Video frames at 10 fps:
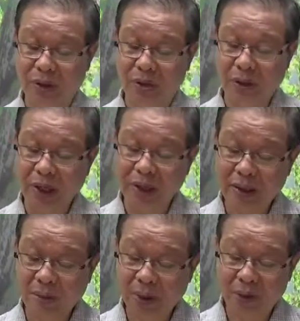to an
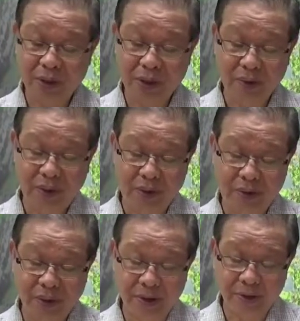assembly of several
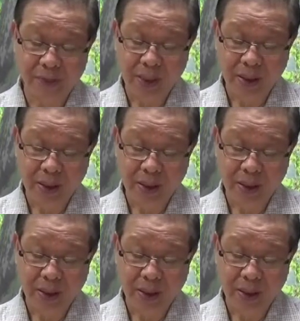hundreds.